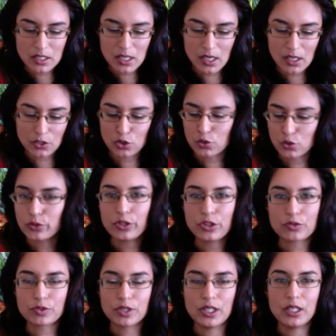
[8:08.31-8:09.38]
take 2 or
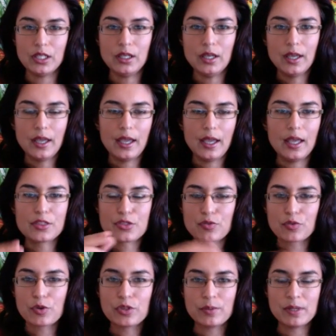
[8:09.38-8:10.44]
3 and
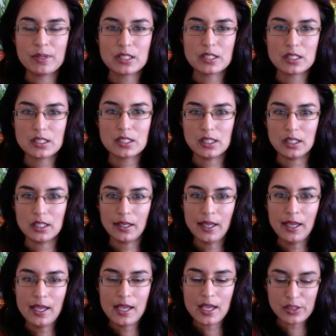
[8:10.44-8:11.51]
throw them into the tea.